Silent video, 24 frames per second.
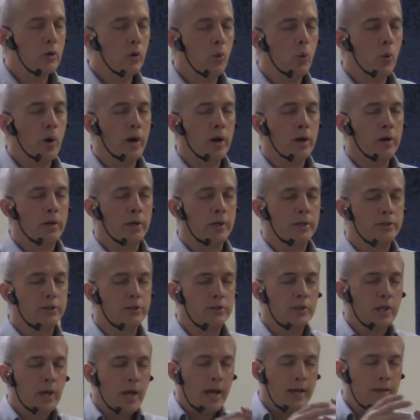
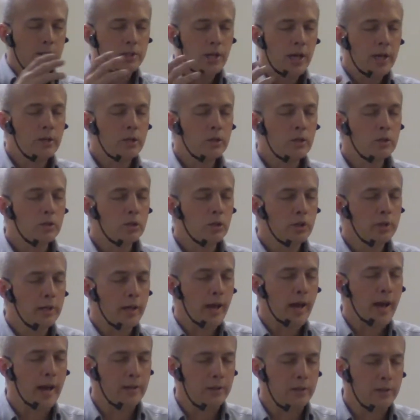awareness and take a look
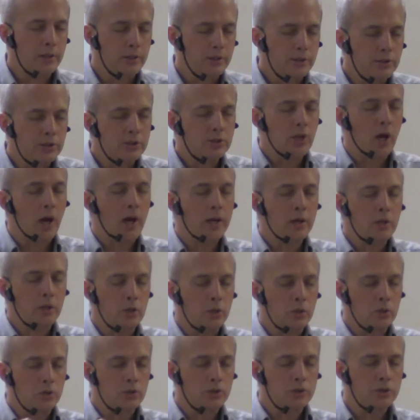at these
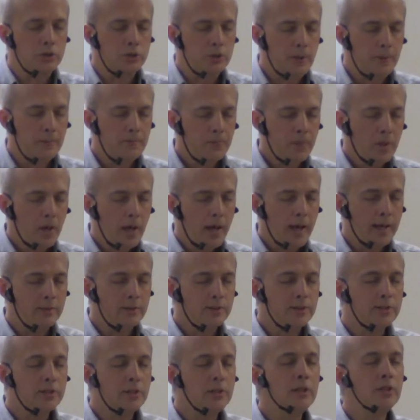cycles and
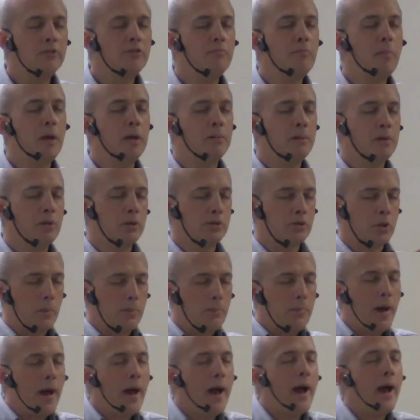see if maybe there's a
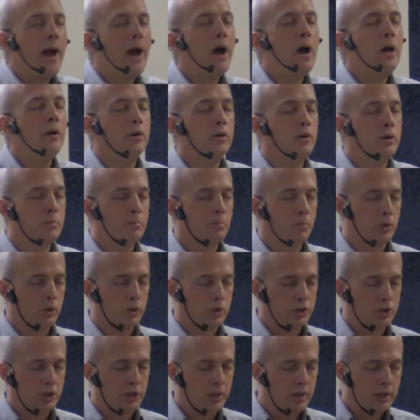pattern
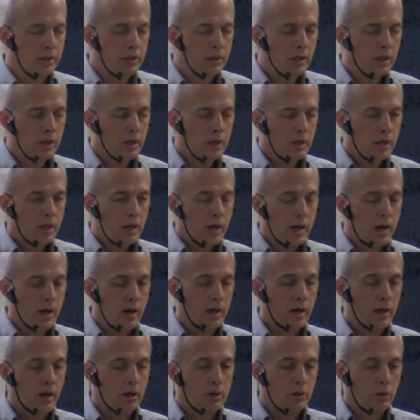emerging,
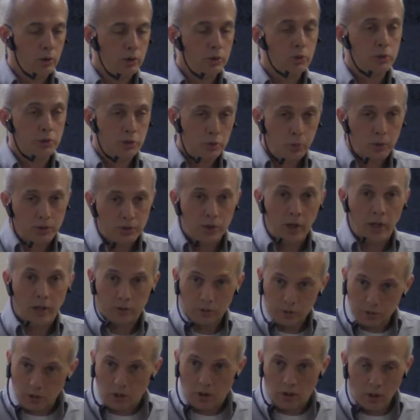of course, which is what
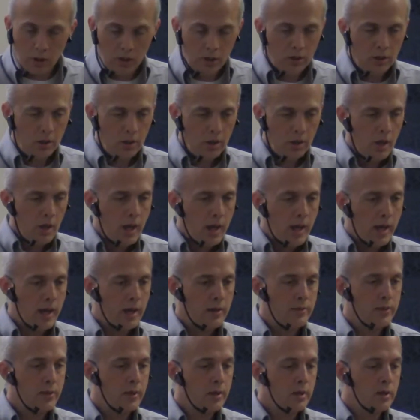cycles are,
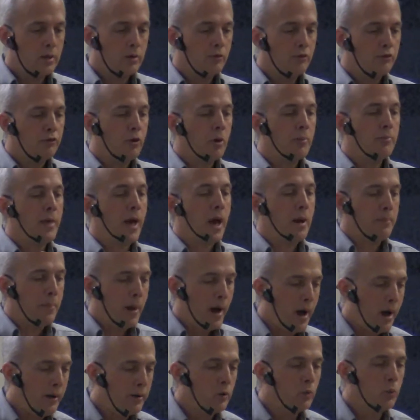And then from that
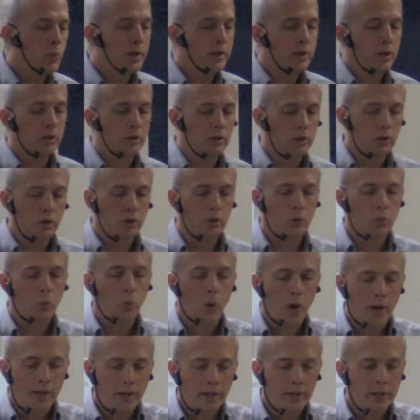pattern, we can learn
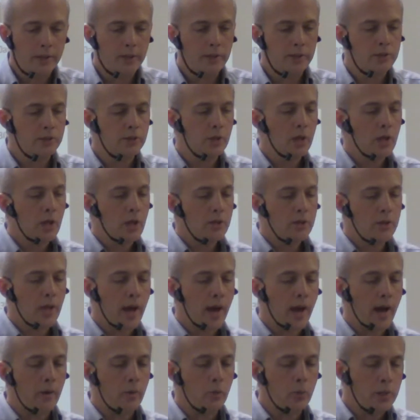what it is
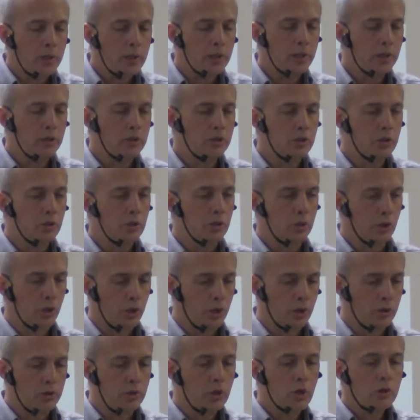that we need to
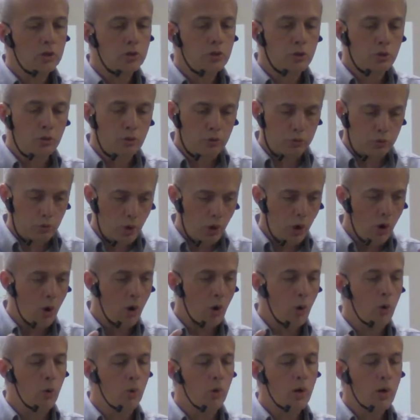learn to
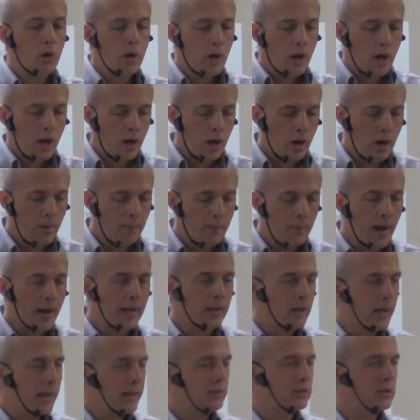grow. I
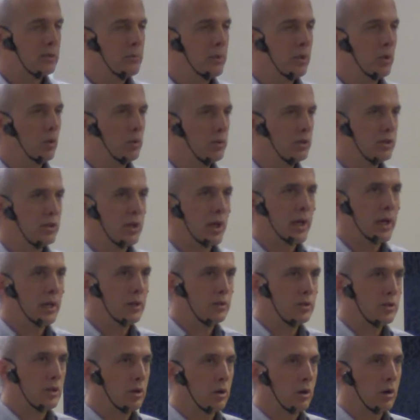like some of the old
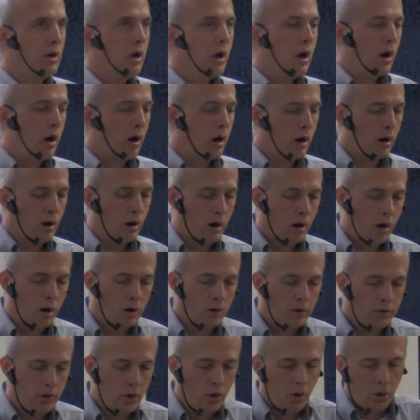sayings. There
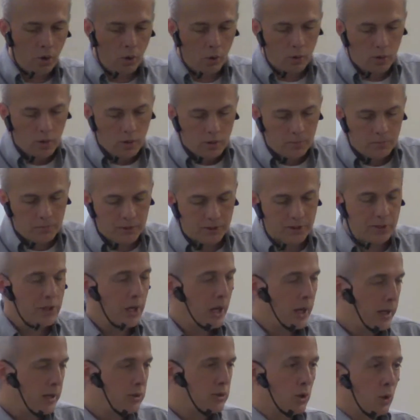are no
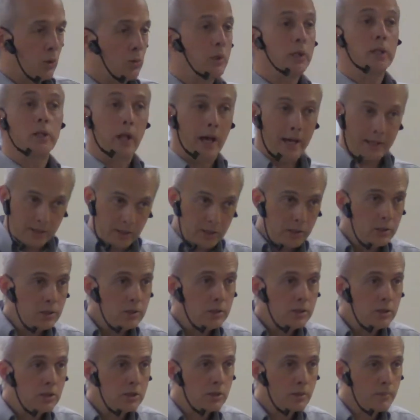mistakes, only
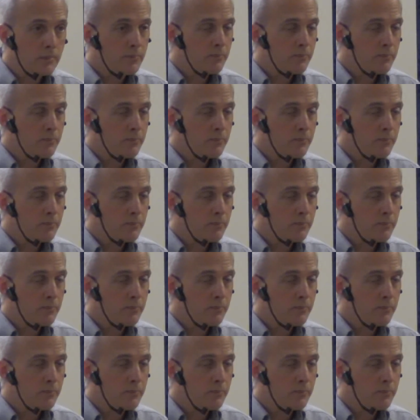lessons.